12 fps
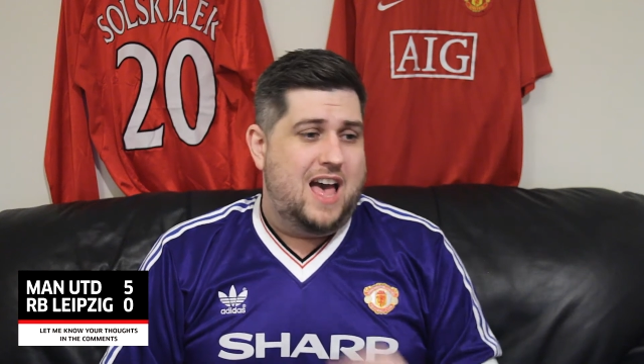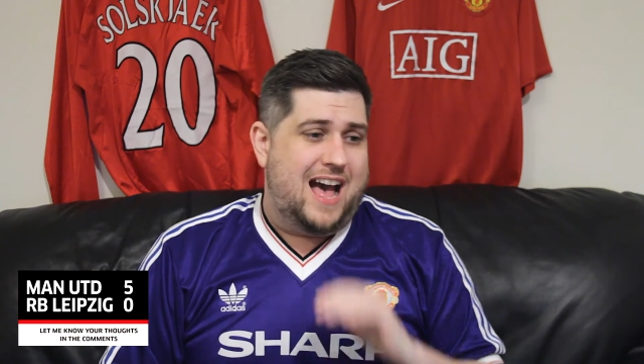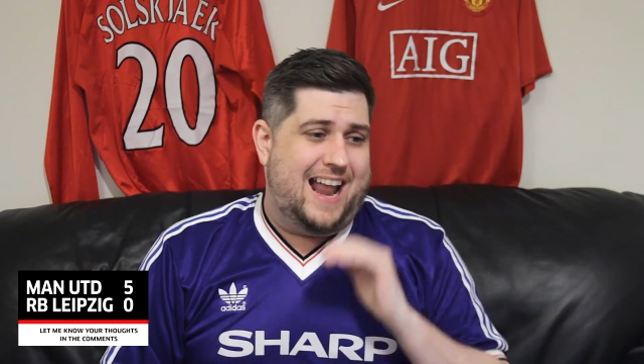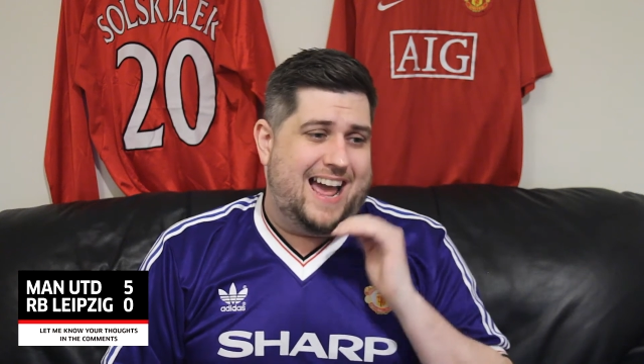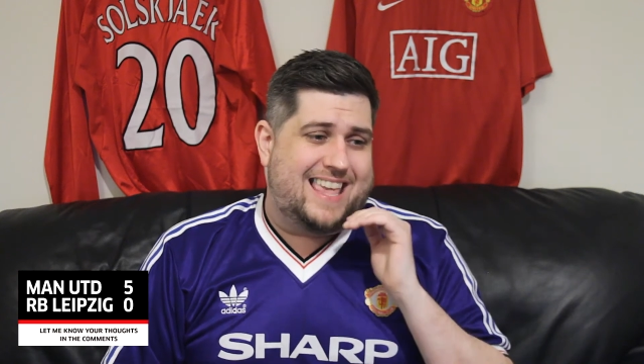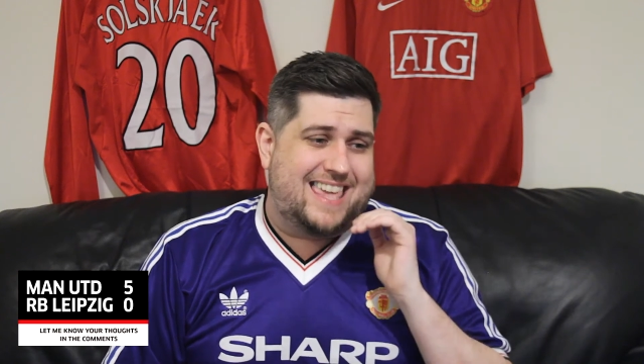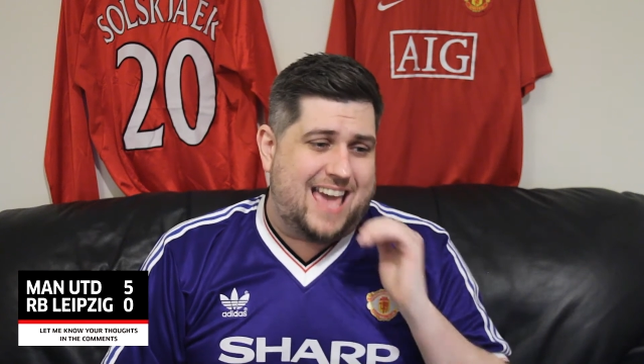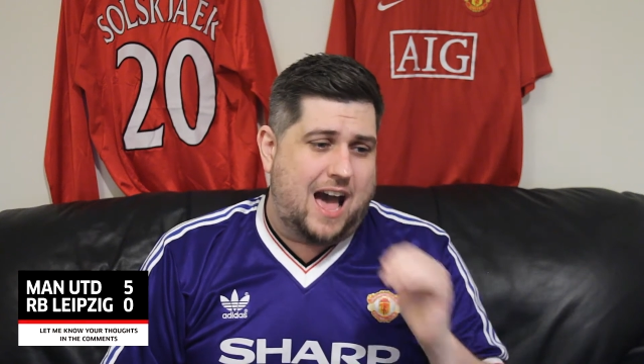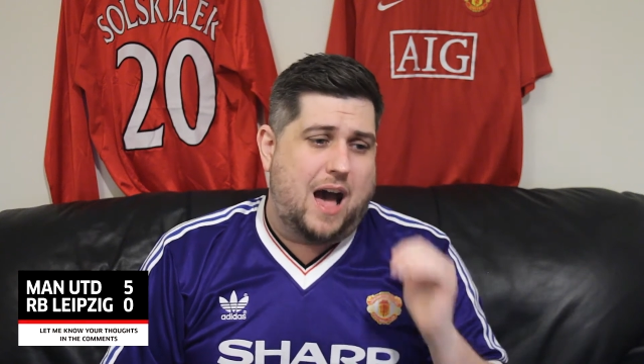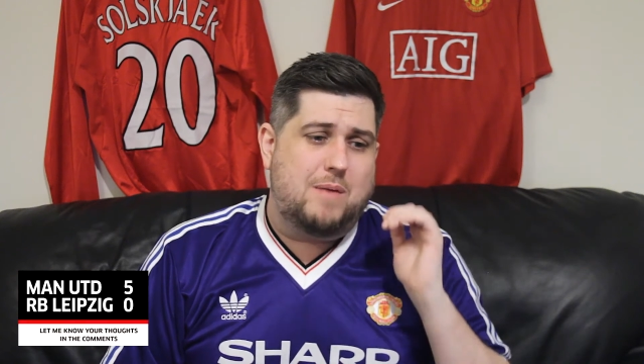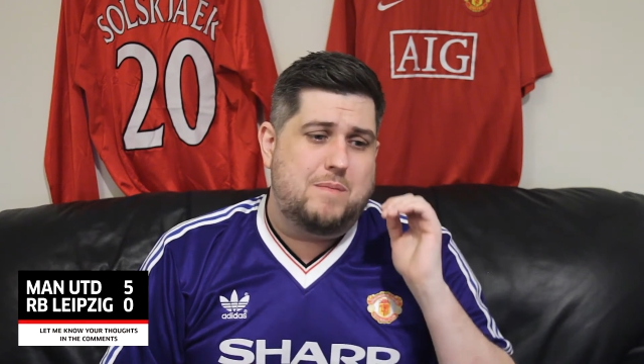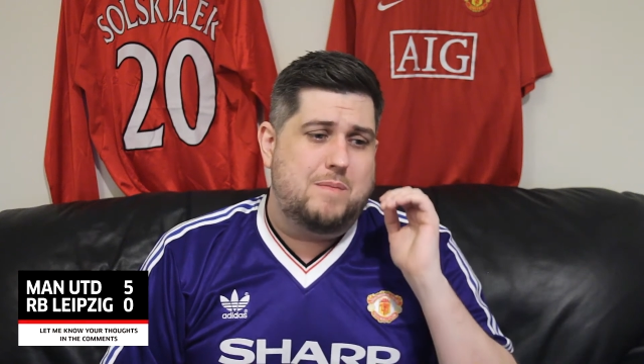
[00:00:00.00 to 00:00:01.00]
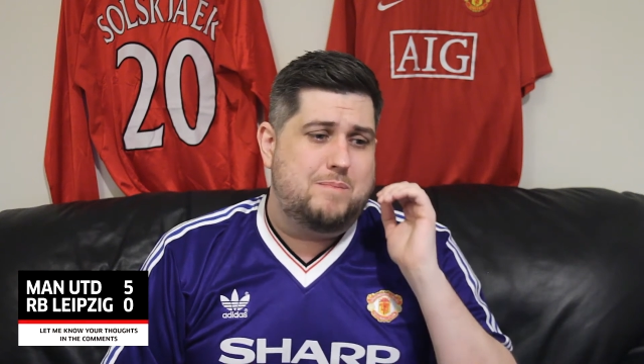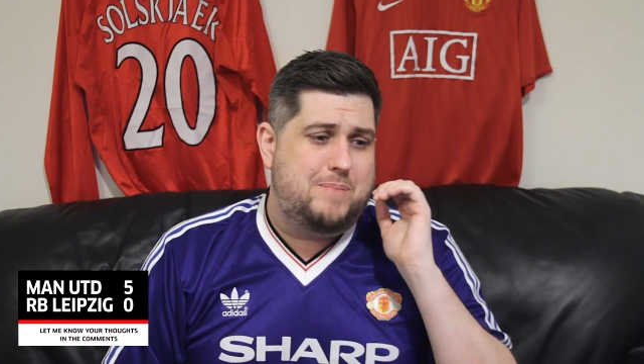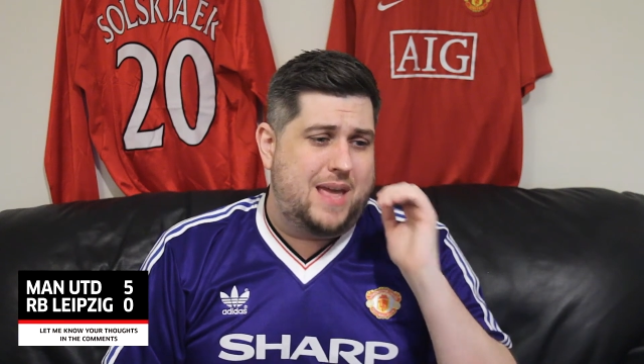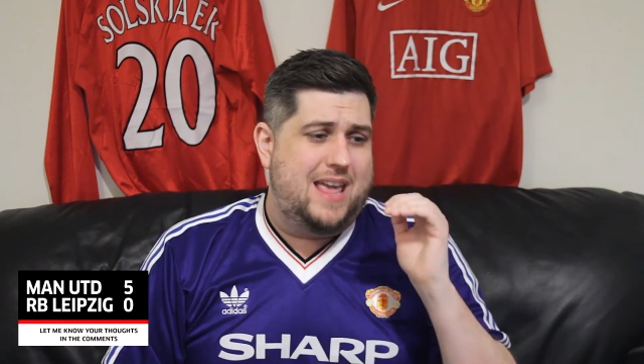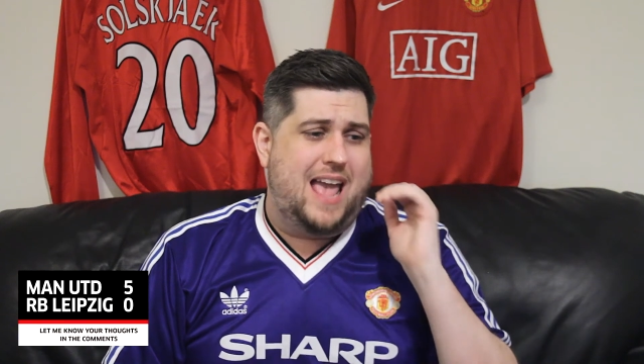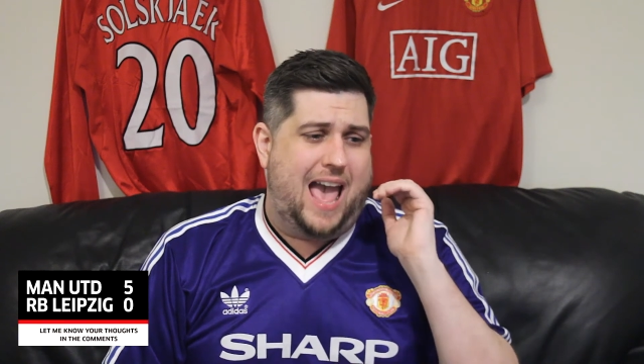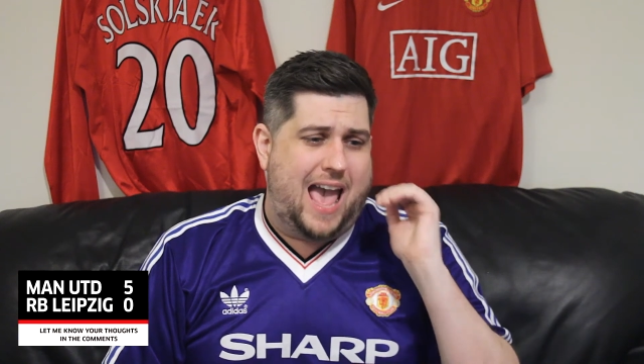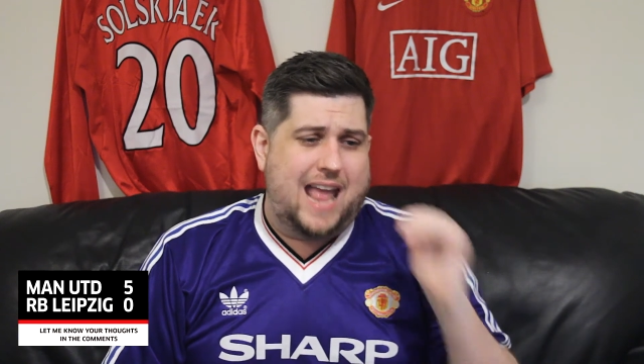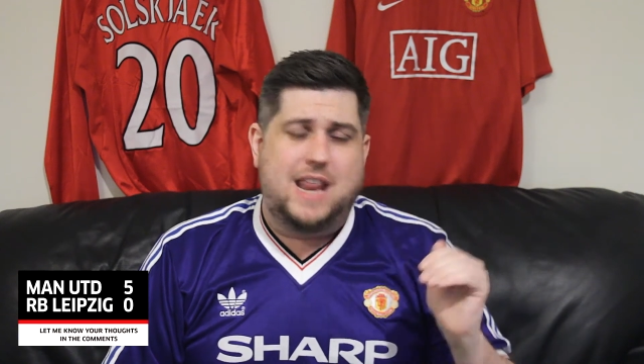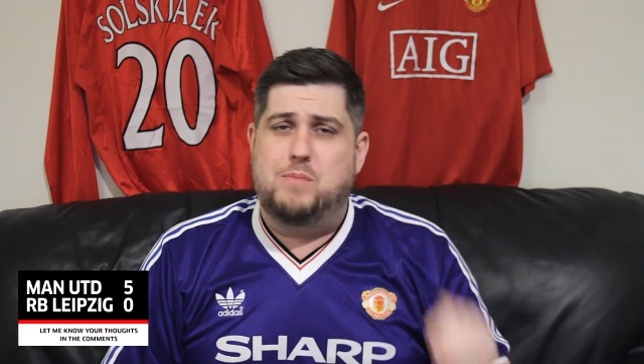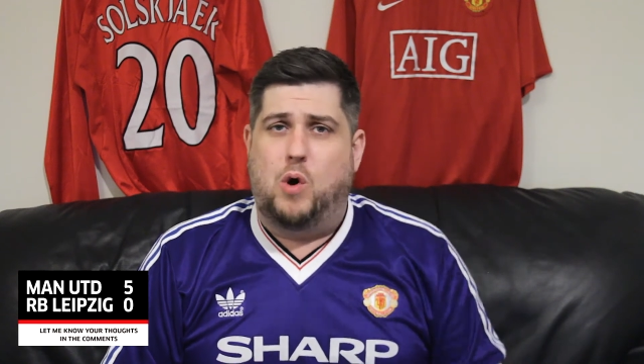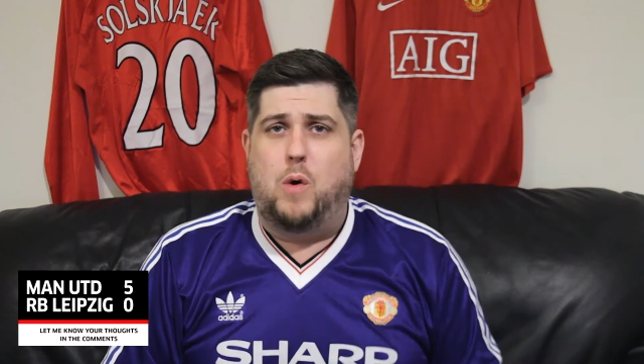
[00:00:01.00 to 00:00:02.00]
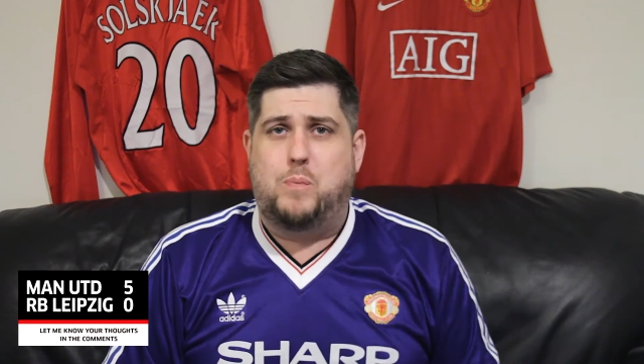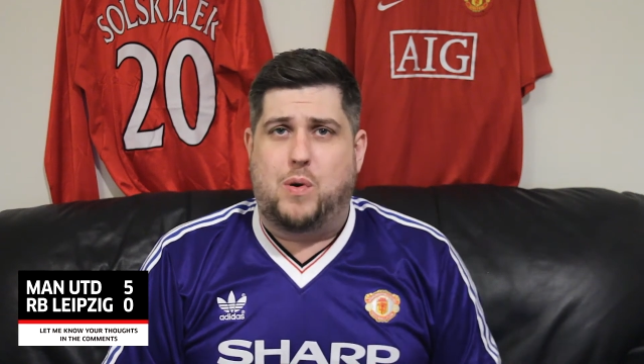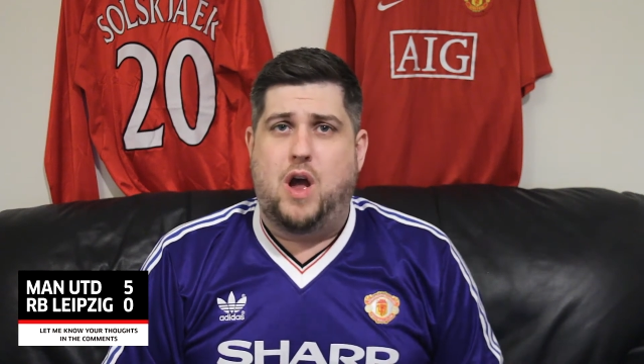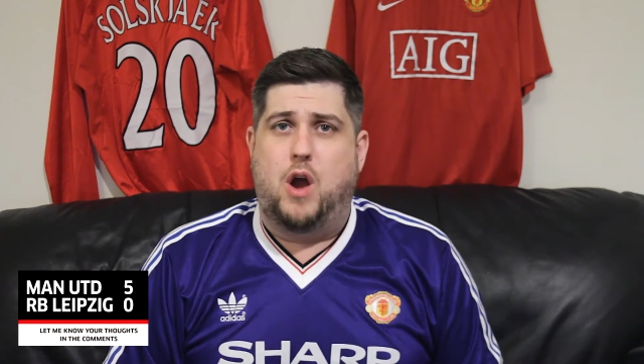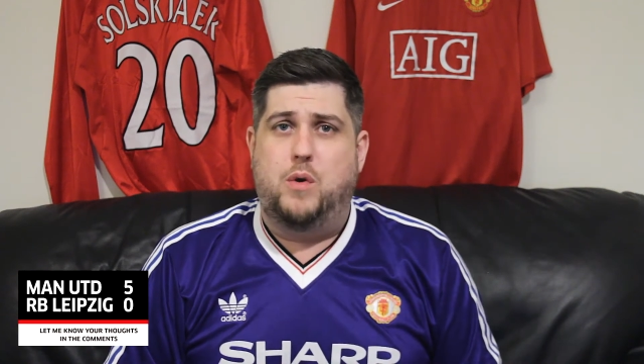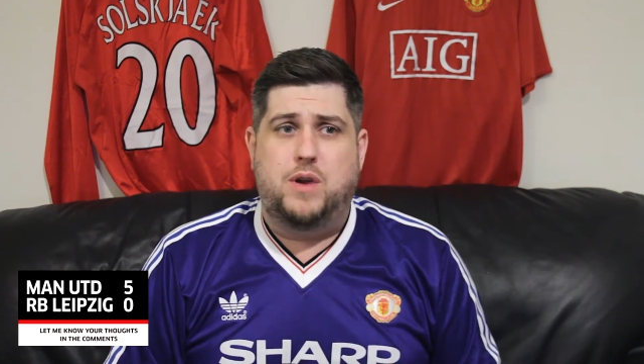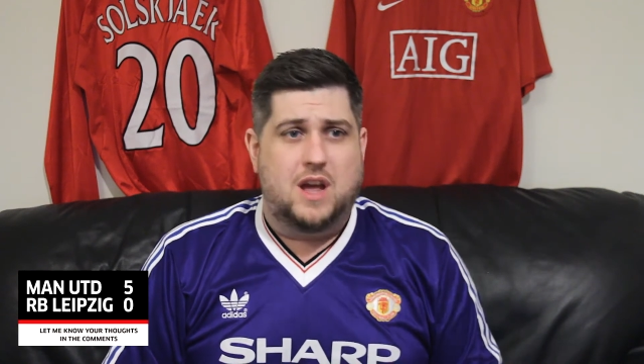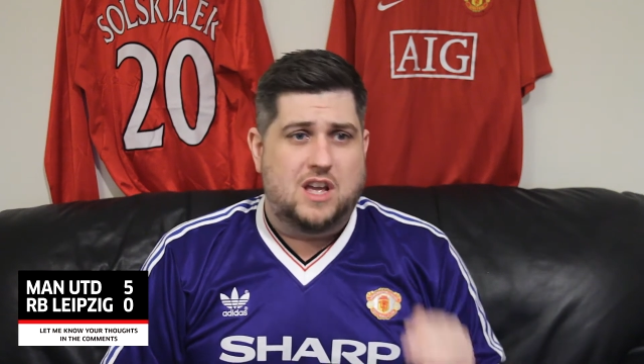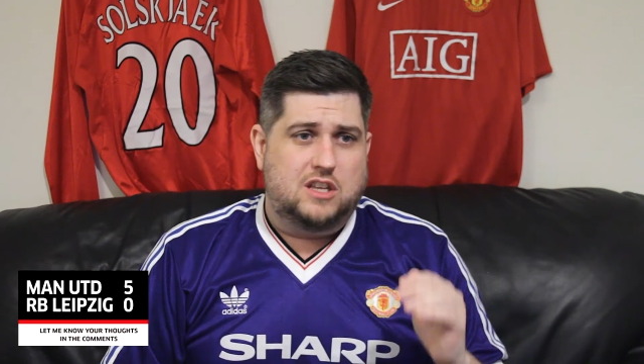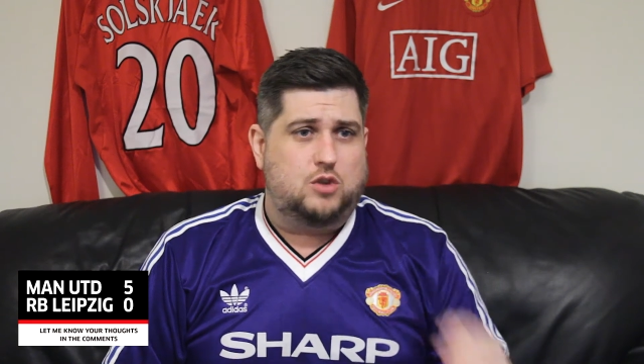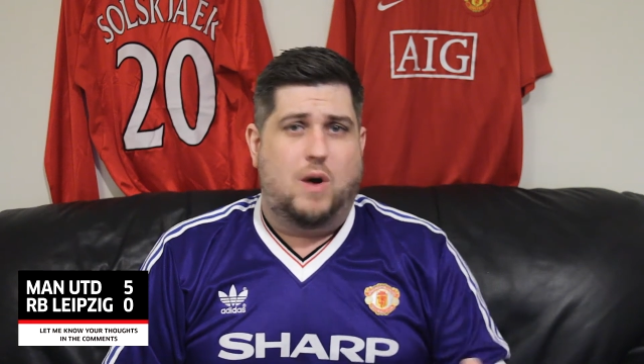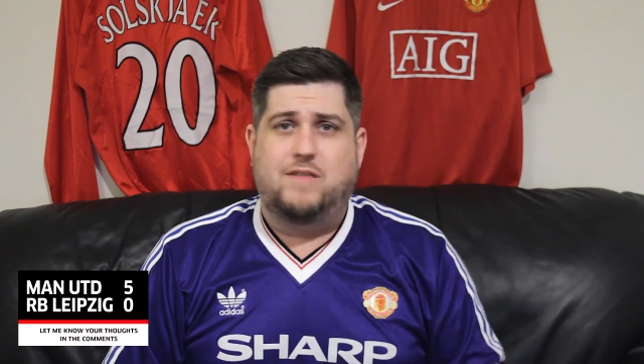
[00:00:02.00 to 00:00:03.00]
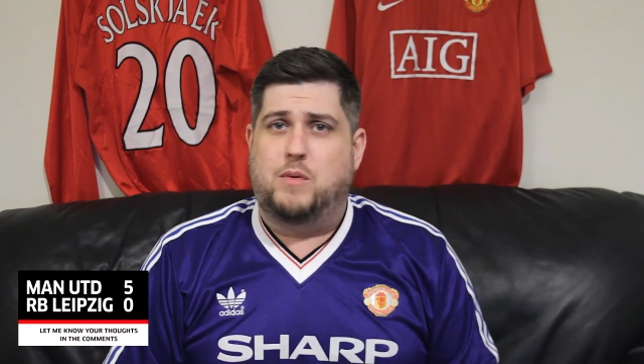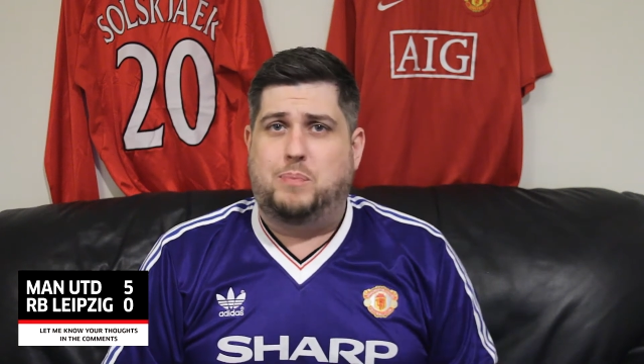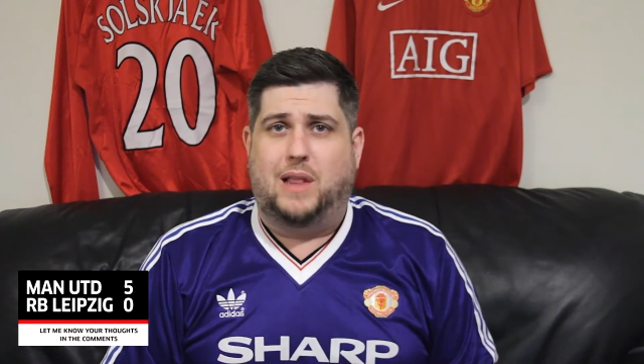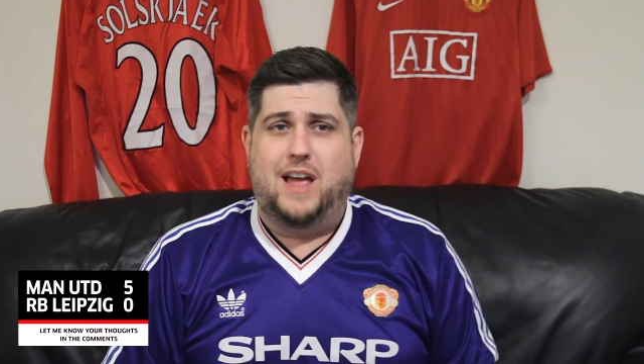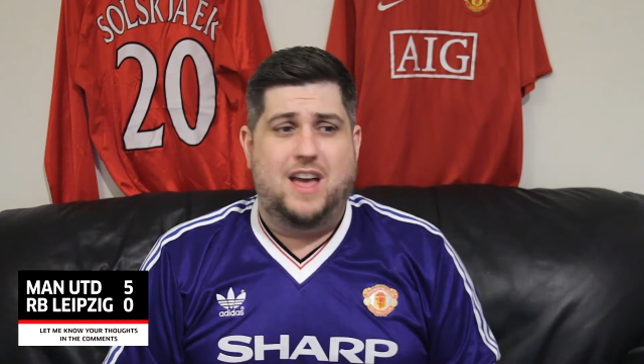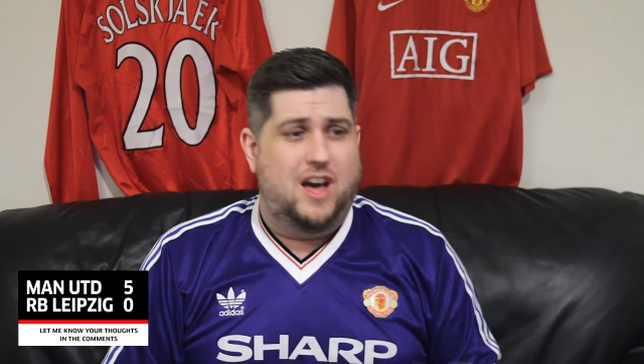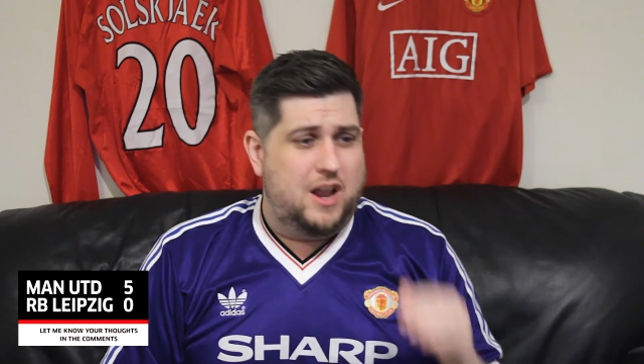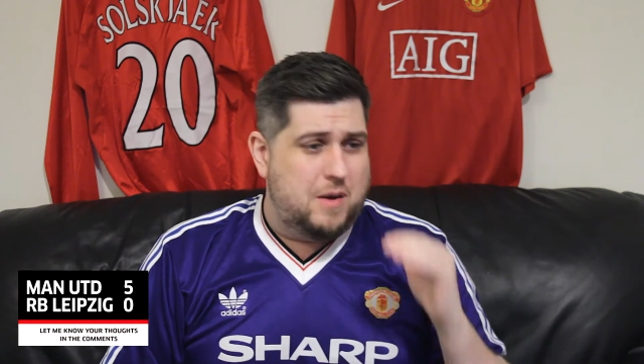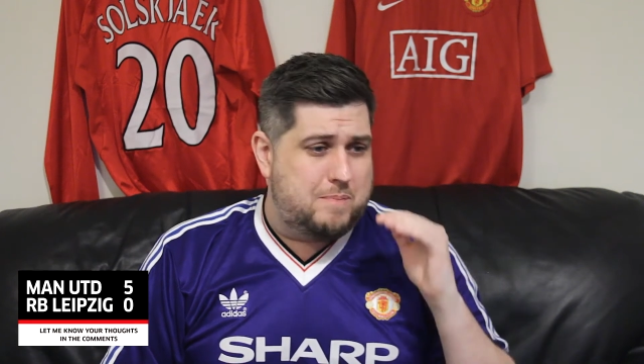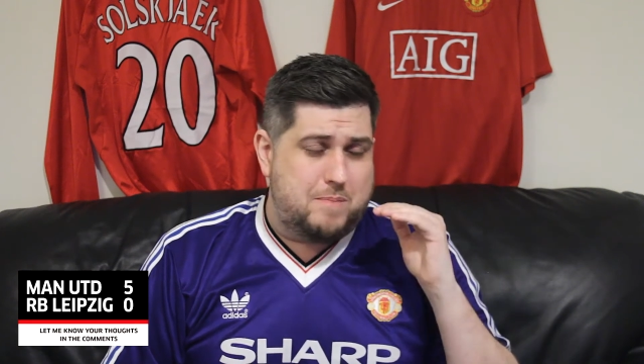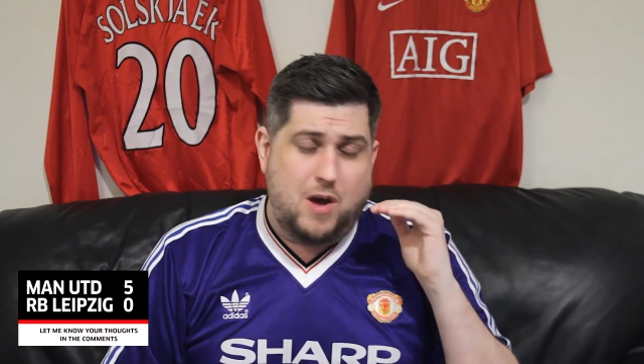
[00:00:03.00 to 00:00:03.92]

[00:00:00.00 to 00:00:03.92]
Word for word: And I can't be any more proud to have a player and a,